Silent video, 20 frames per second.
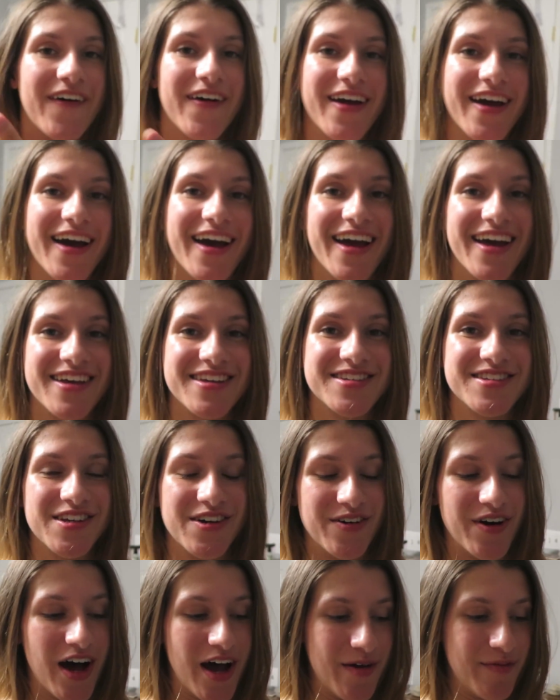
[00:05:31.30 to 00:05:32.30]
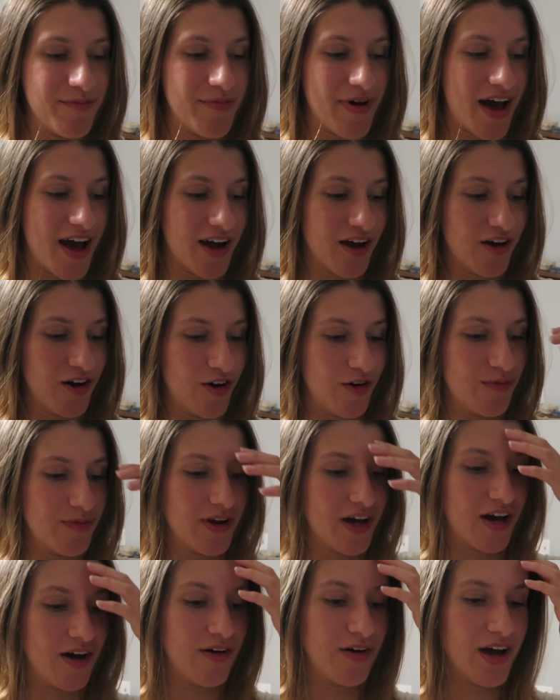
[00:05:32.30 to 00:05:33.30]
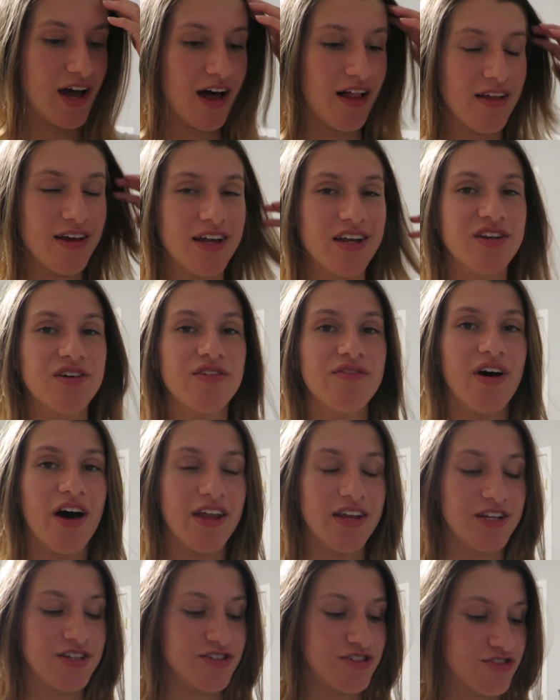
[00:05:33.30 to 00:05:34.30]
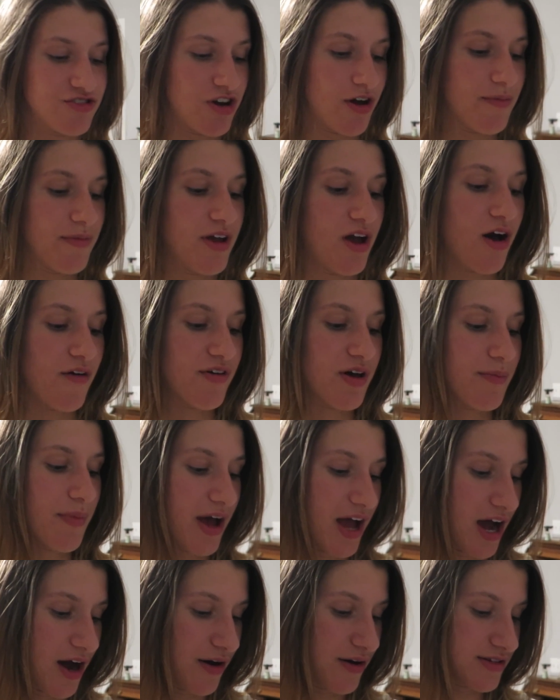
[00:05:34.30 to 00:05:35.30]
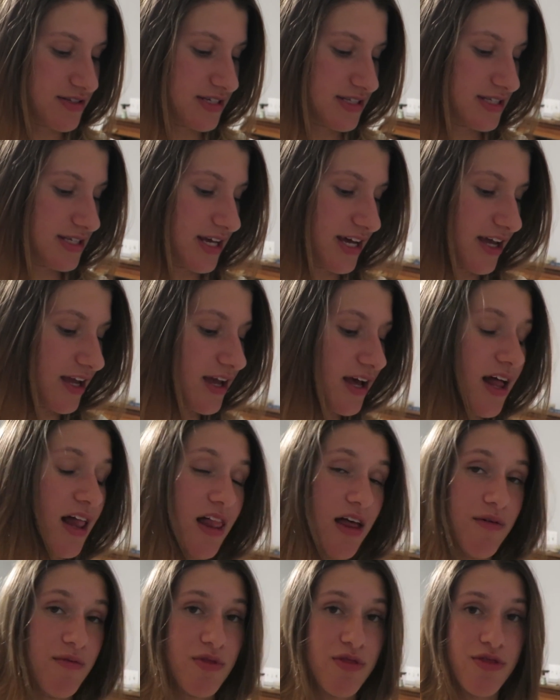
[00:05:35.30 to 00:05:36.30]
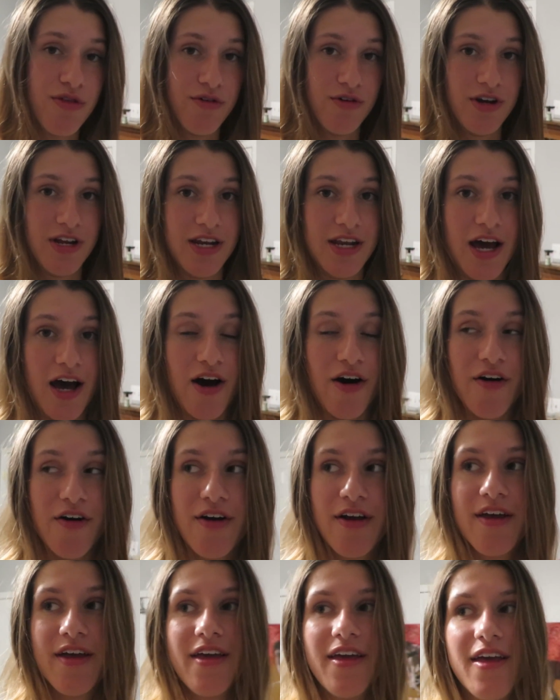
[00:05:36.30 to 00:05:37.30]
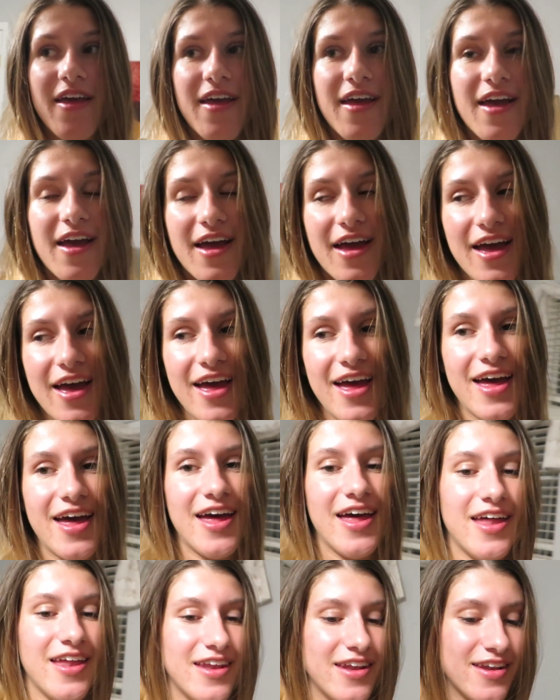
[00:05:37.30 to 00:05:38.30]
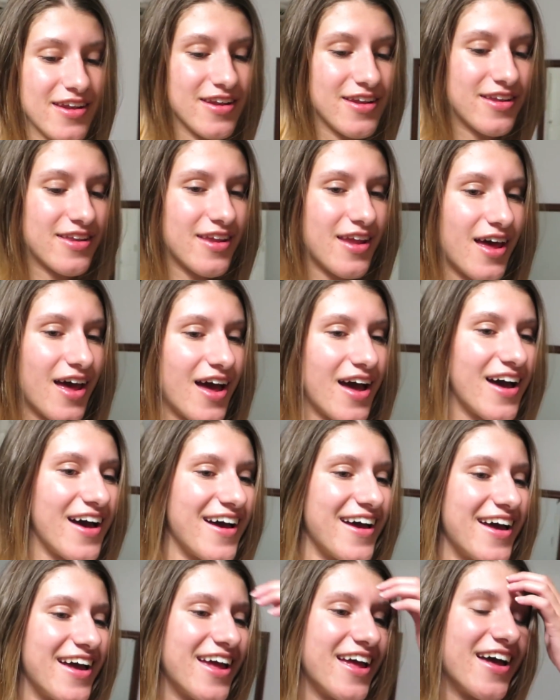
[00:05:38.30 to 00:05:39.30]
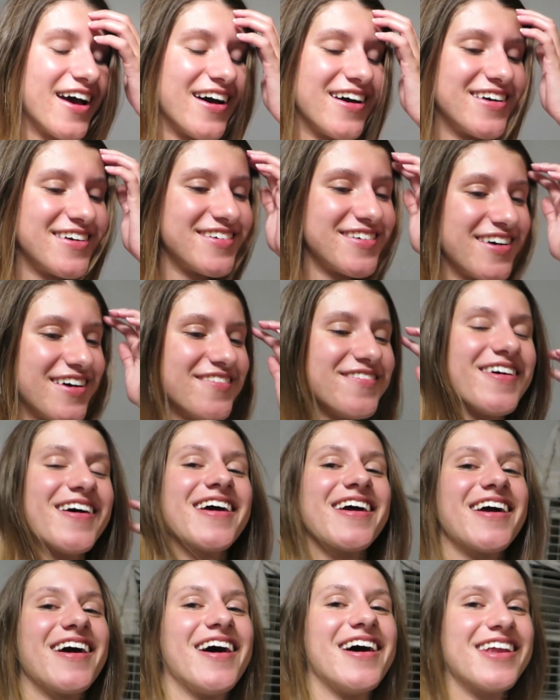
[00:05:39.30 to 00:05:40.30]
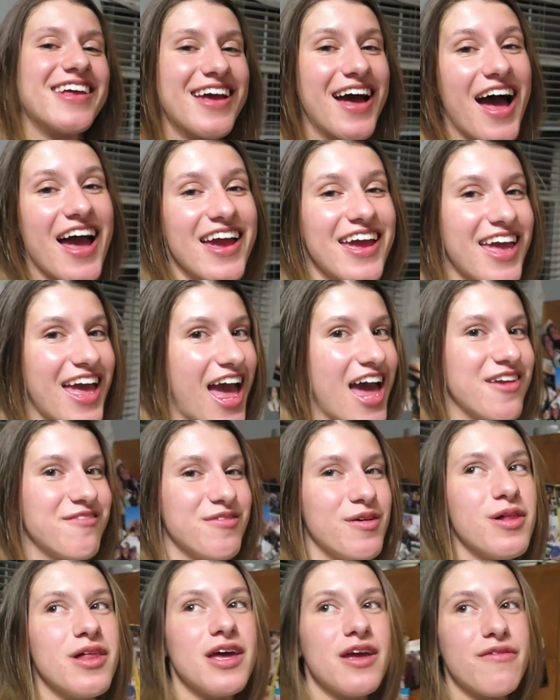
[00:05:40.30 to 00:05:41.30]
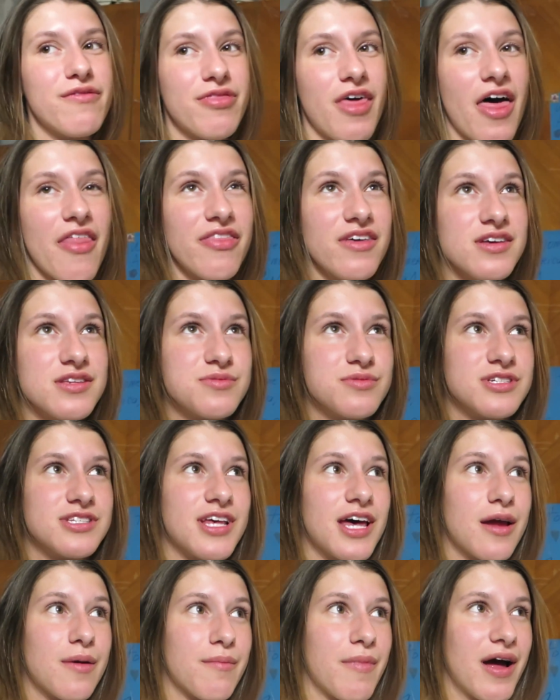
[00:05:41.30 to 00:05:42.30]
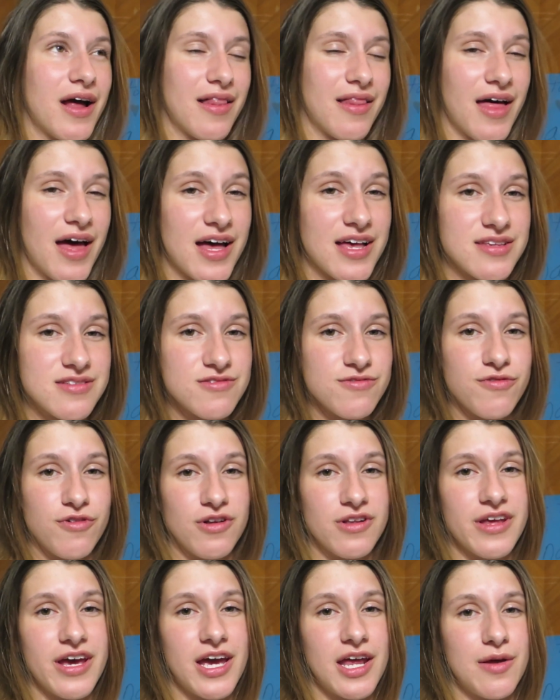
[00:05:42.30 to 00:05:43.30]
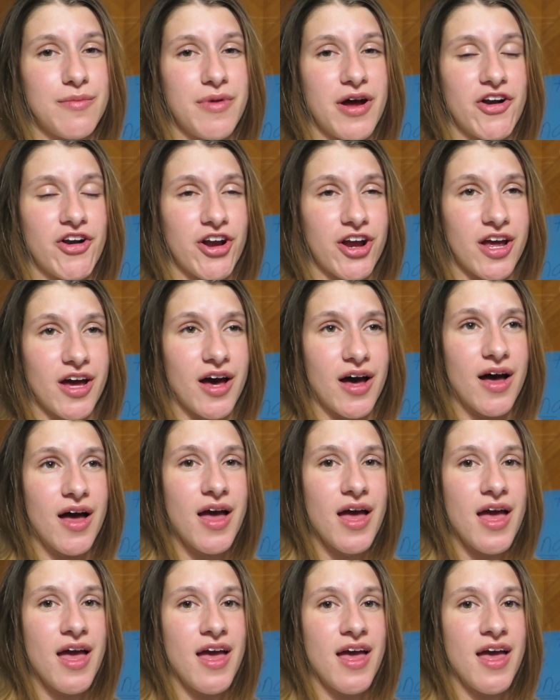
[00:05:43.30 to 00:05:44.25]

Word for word: Okay, so I'm back home now. Ali and Novani just dropped me off at my house. It's like 11:30 now, and oh my god, I can't believe that this was like my last full day in America,